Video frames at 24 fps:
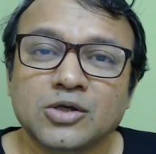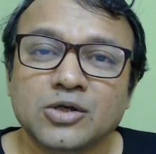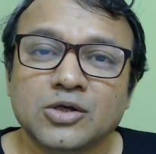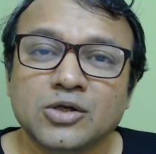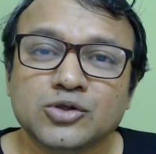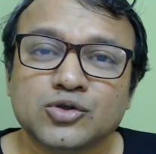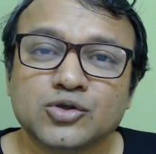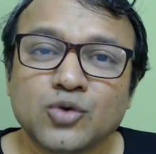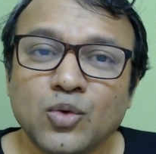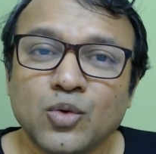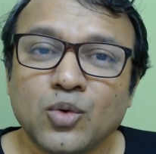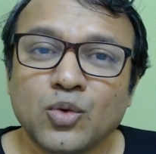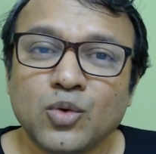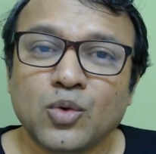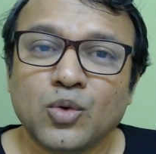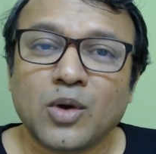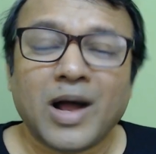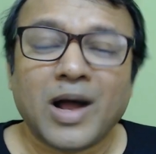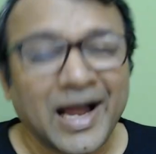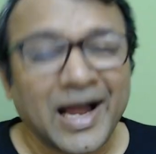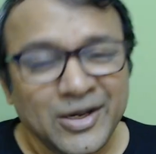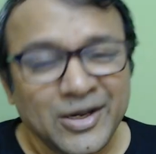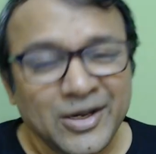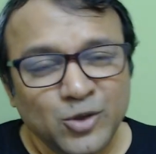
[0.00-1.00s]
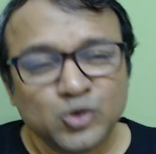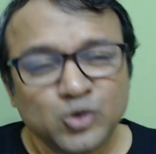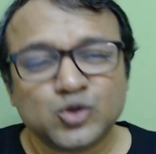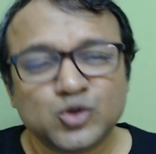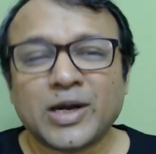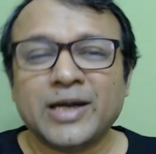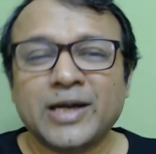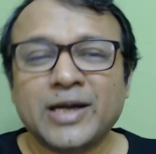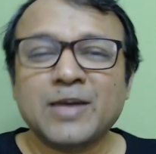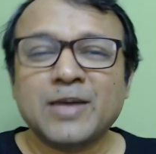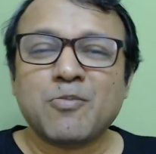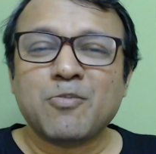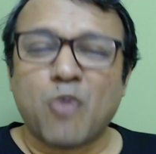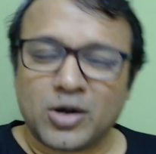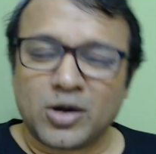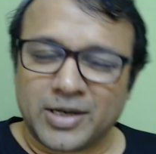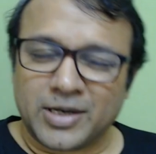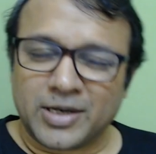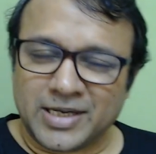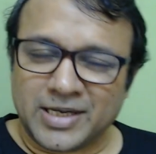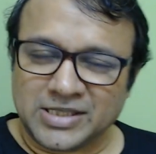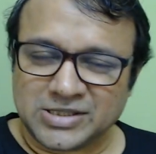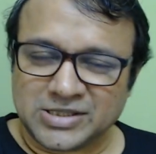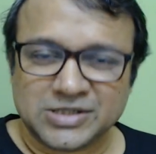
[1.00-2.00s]
So I used to write a mock
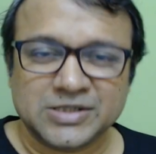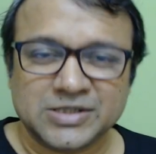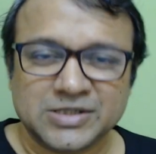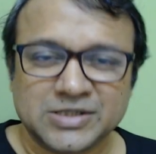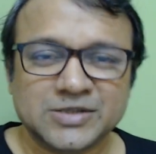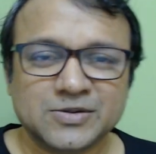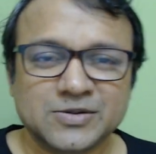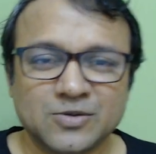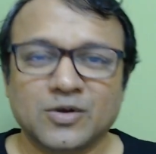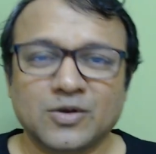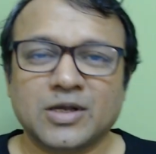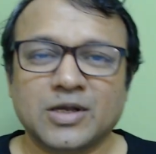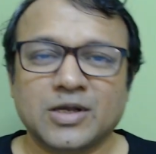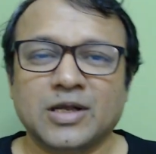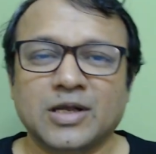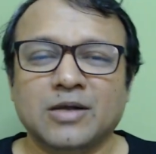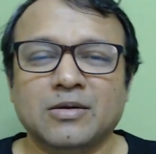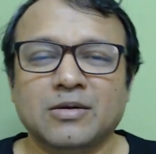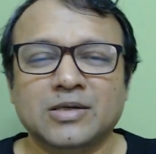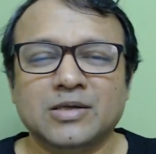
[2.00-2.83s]
test, okay,